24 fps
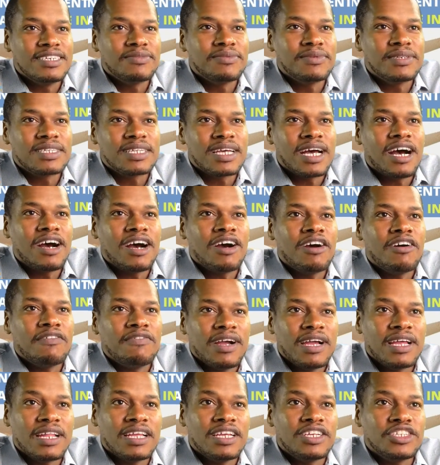with our
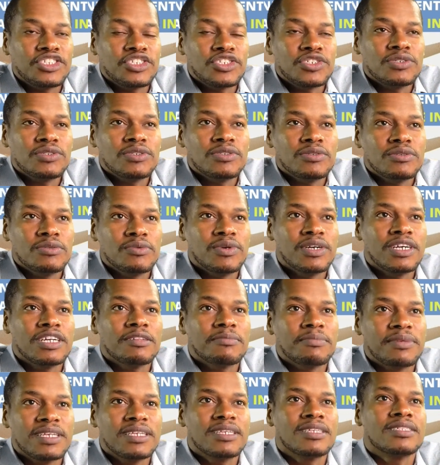financial
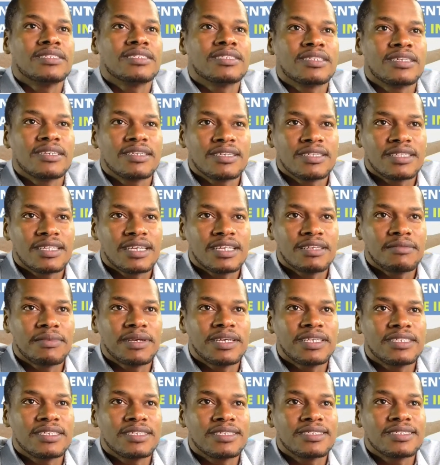well-being on a daily
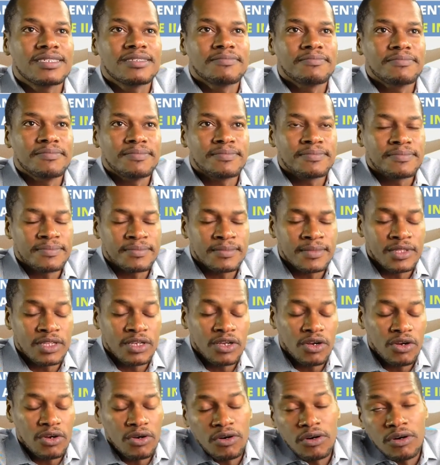basis
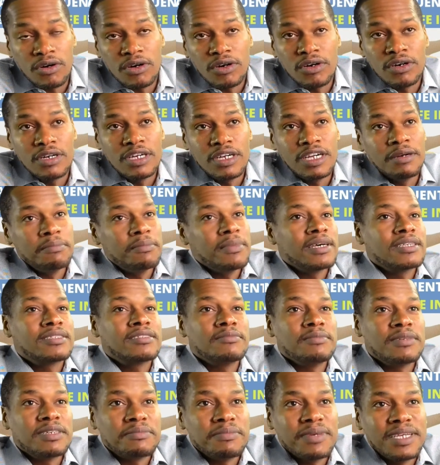or a
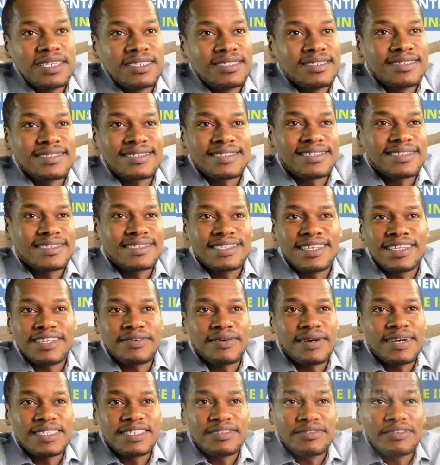month-to-month basis, because otherwise they